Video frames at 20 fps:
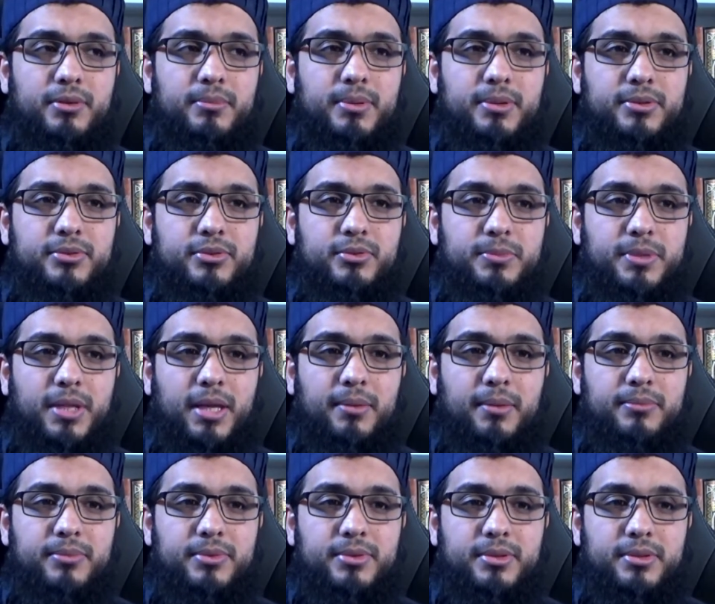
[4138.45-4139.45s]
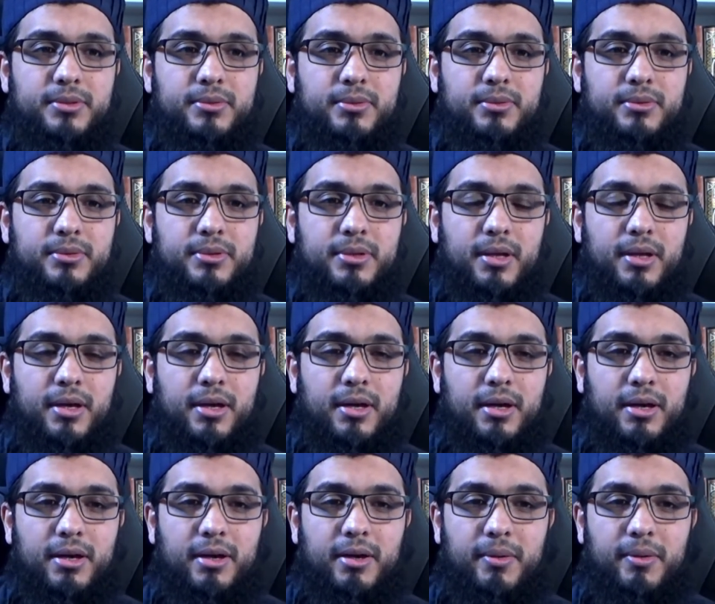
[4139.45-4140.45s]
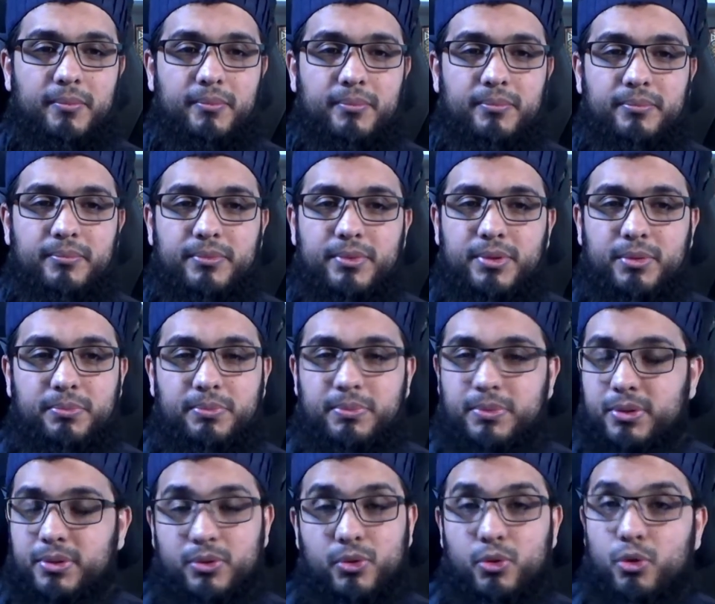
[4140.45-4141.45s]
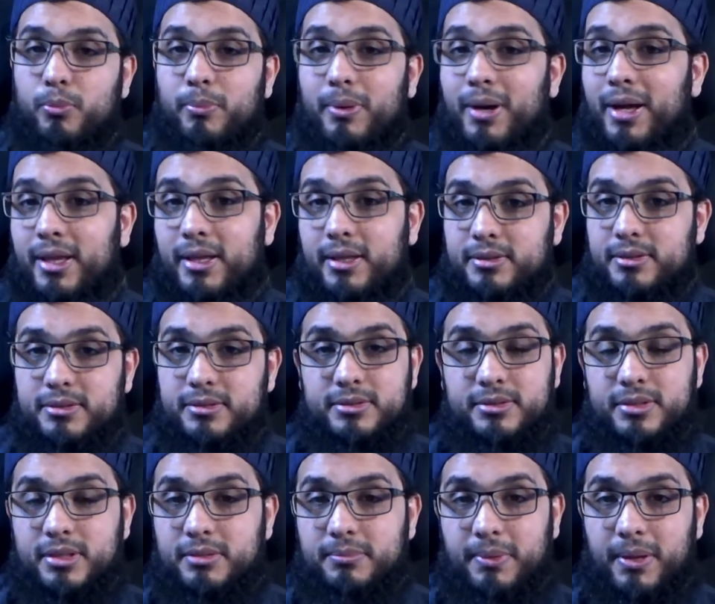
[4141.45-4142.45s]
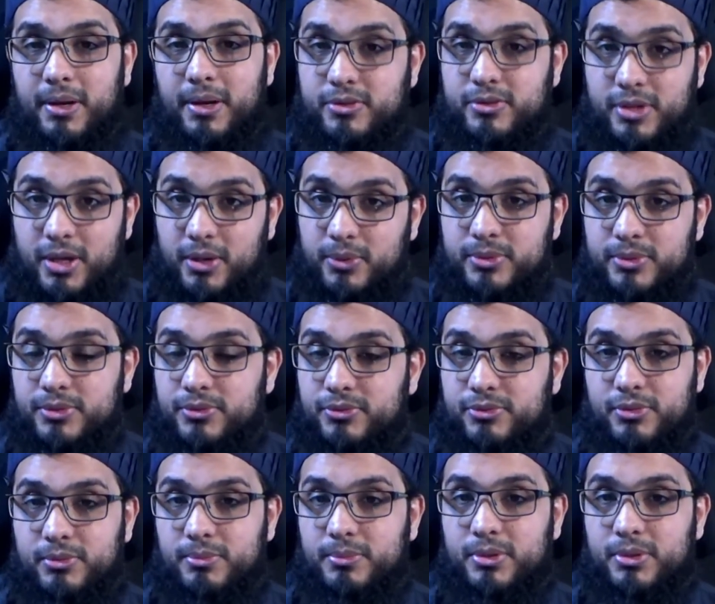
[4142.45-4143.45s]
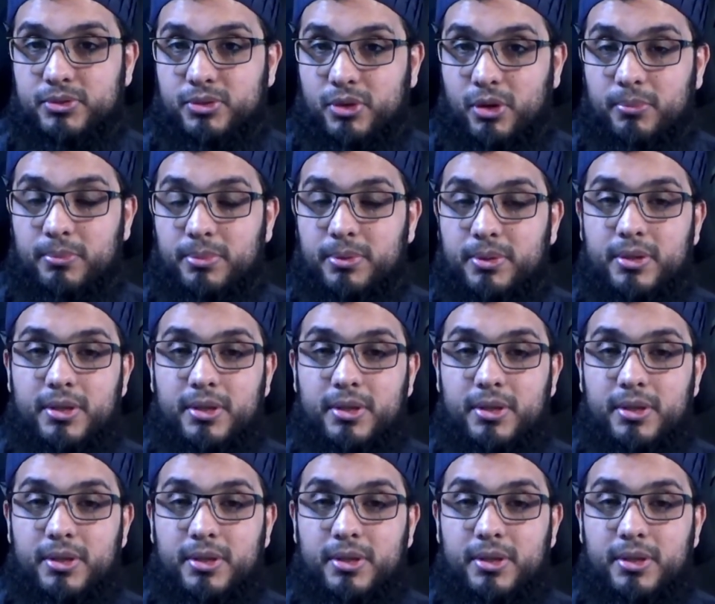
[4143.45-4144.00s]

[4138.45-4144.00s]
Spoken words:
But sometimes you can go buy, say, a pair of trousers from a shop,